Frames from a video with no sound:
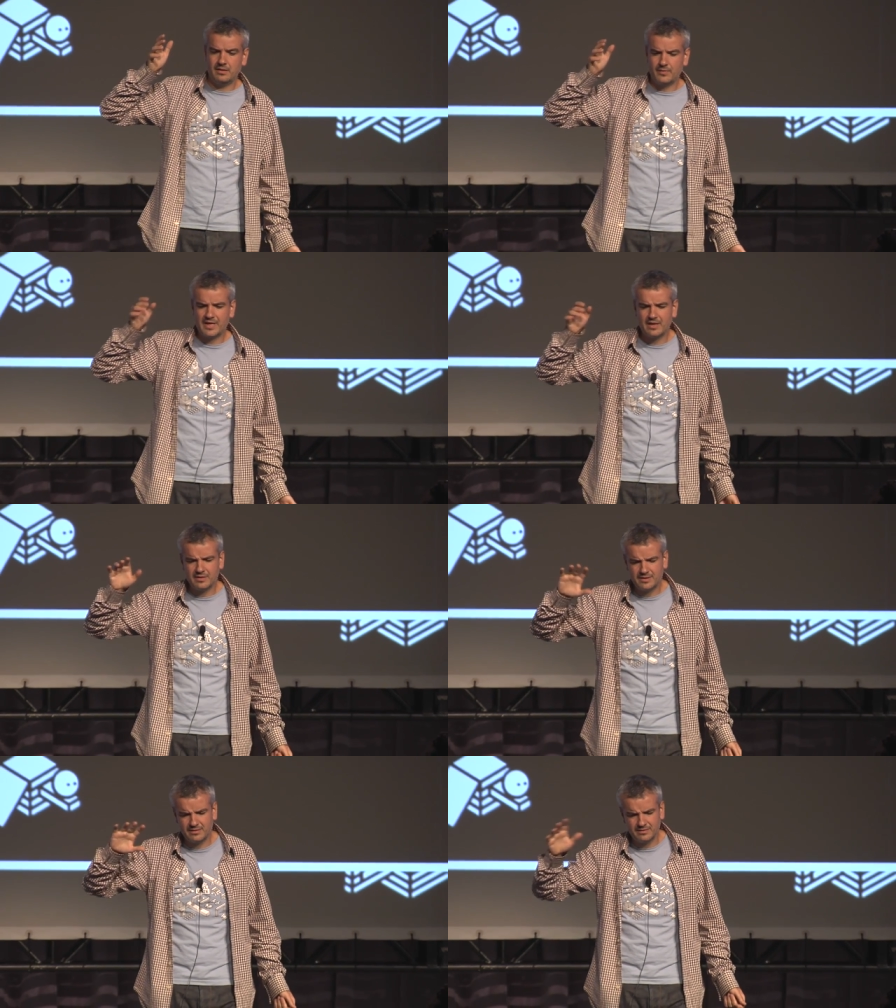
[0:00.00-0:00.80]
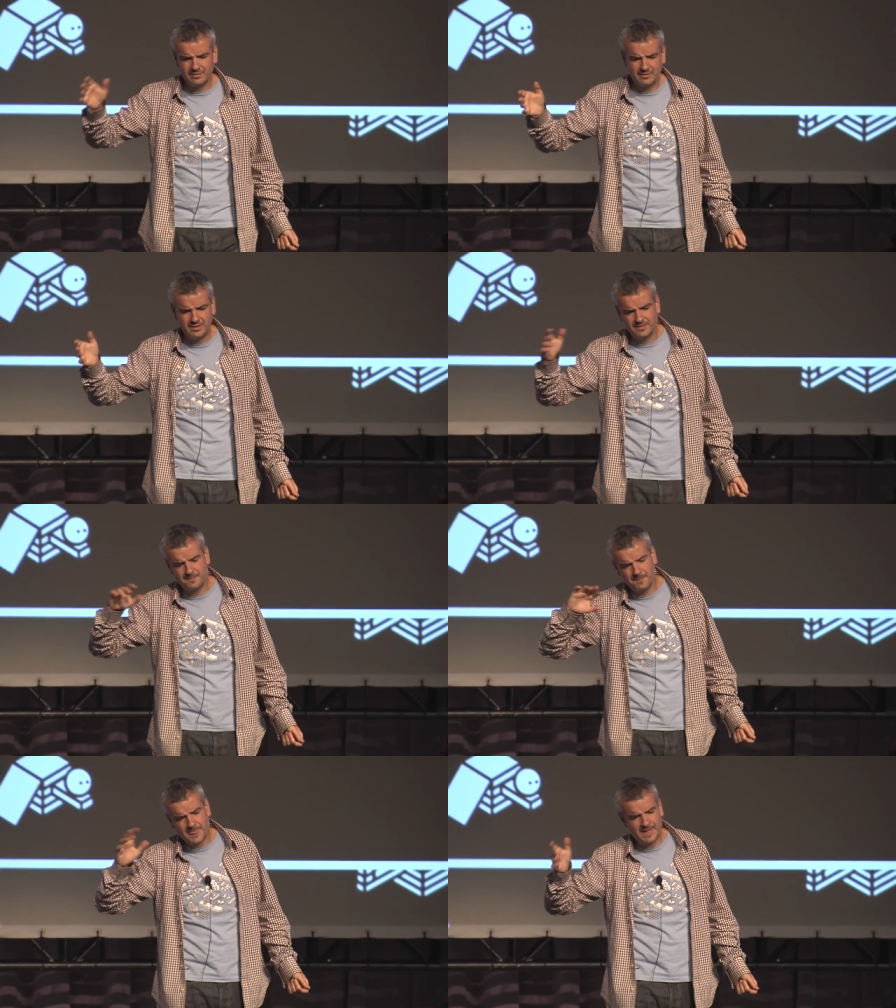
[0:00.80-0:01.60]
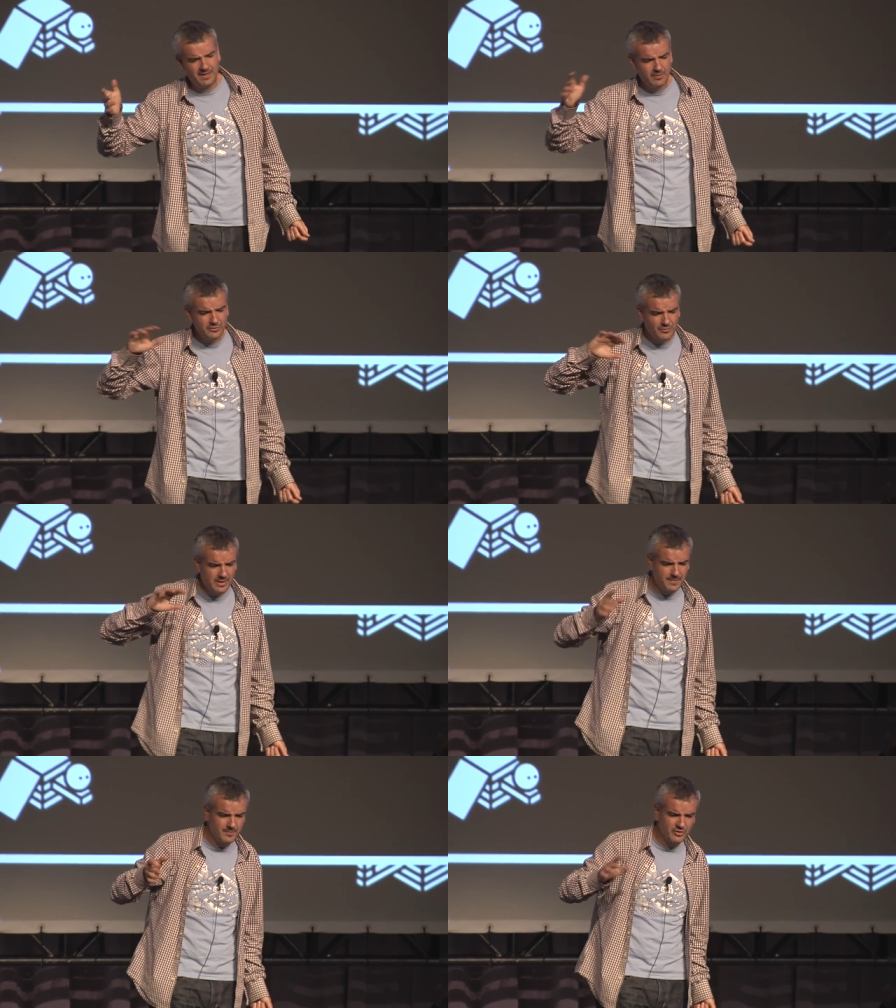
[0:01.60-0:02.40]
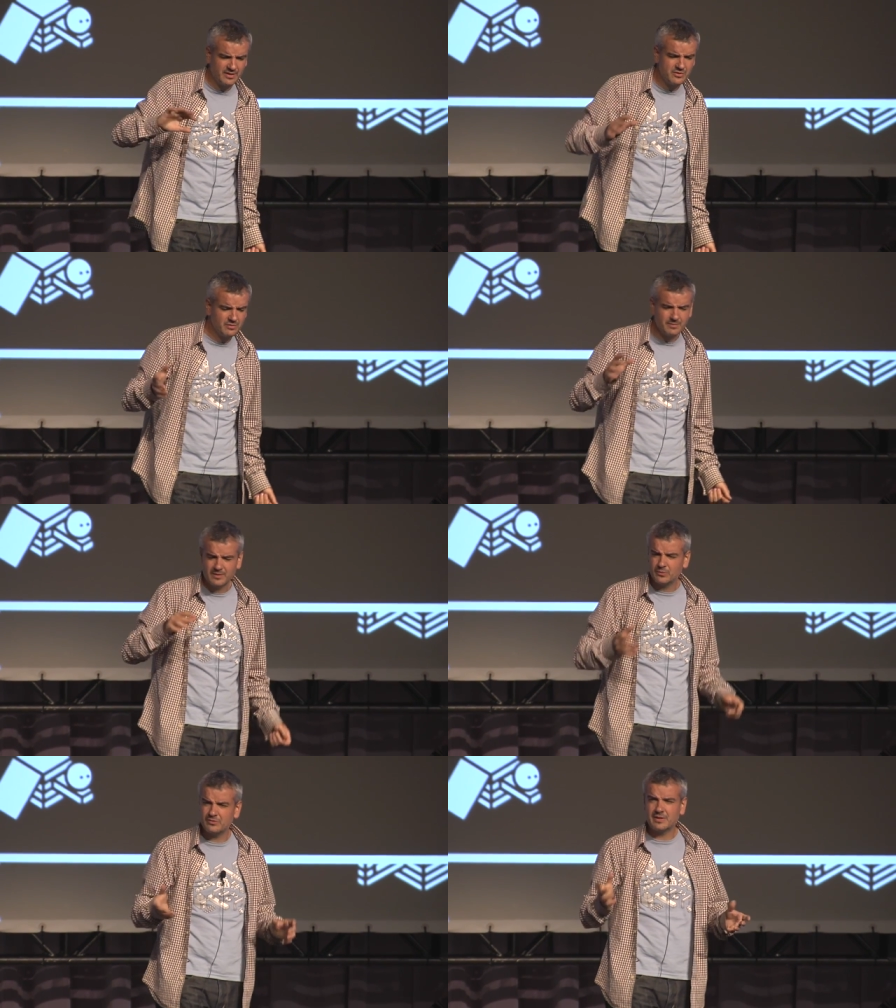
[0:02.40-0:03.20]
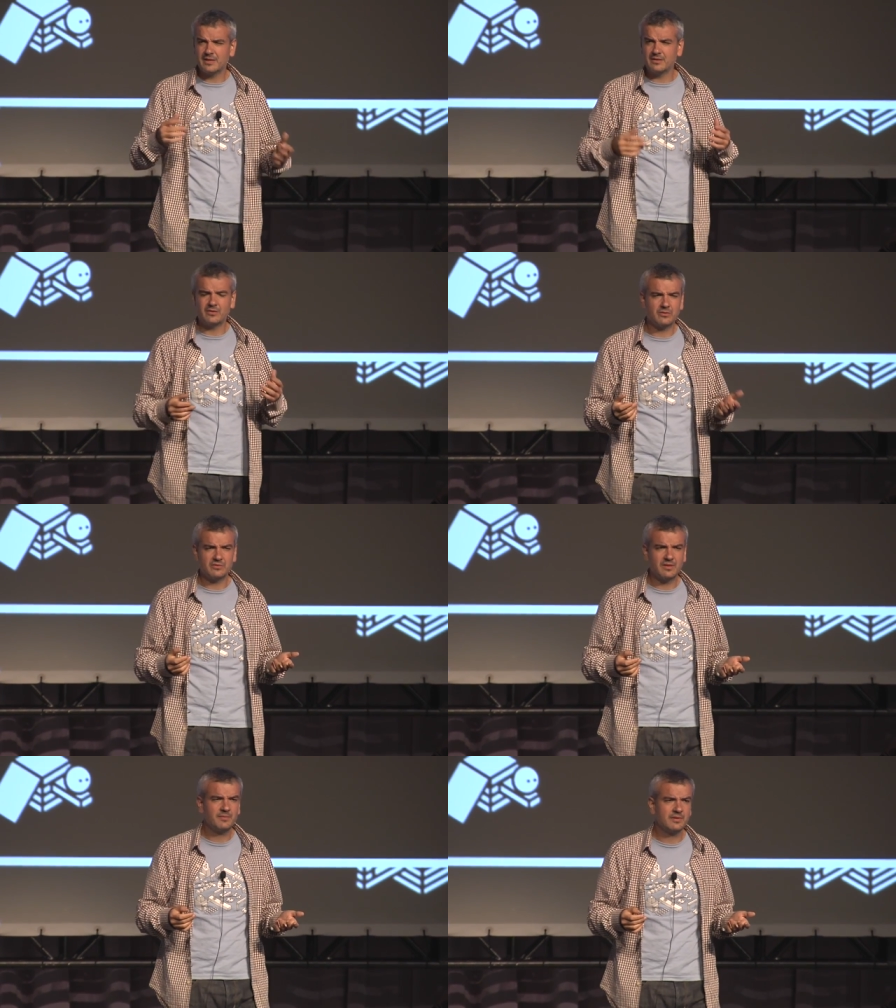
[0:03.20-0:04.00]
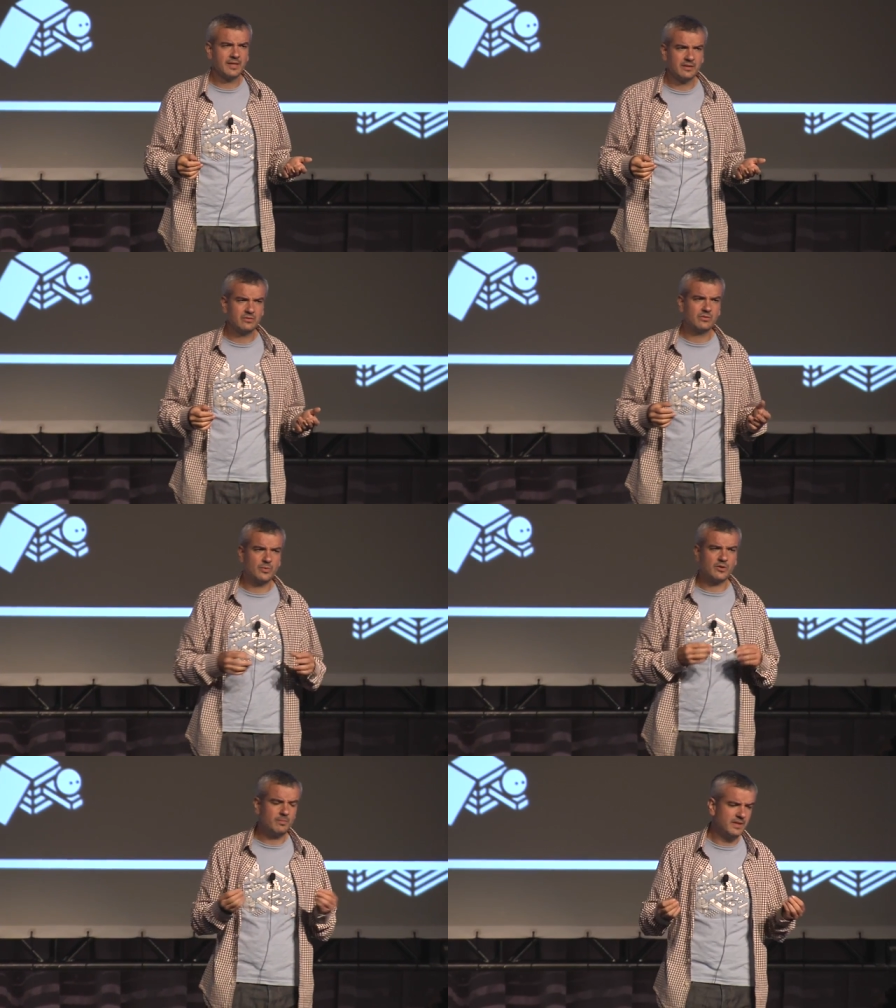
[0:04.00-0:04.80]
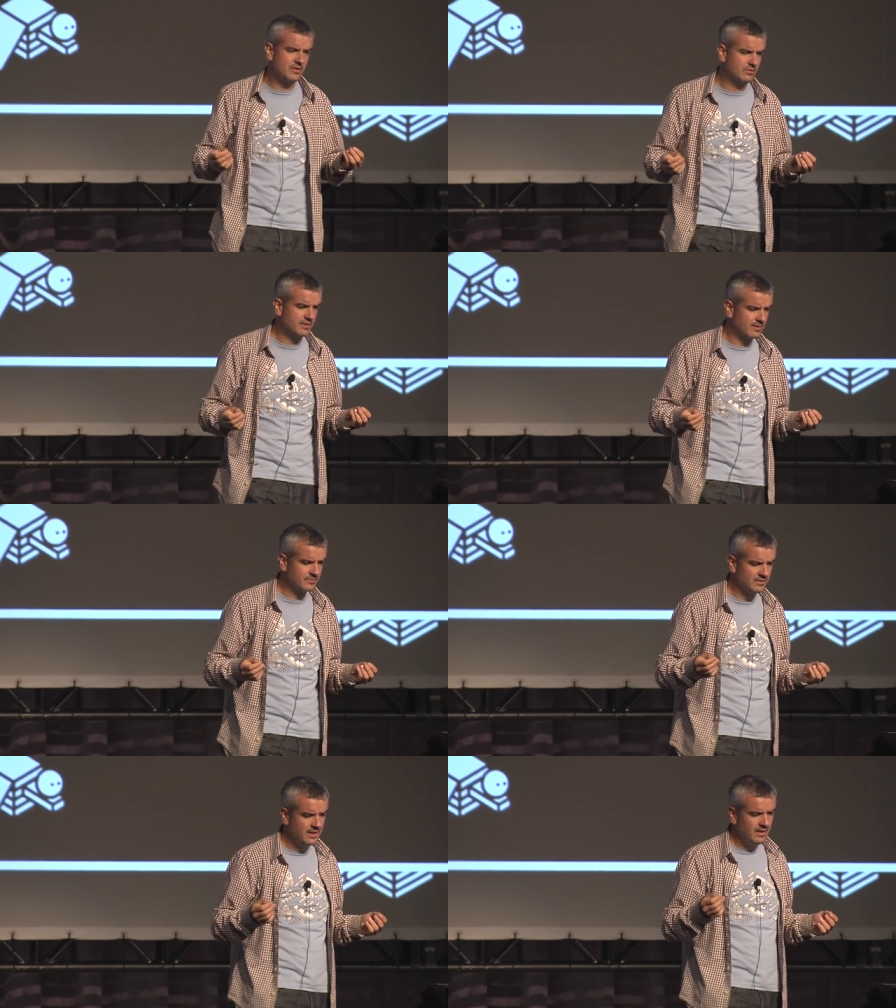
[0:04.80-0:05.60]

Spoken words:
regarding, it wasn't really permutations, but it was regarding something that had to do with compilation times.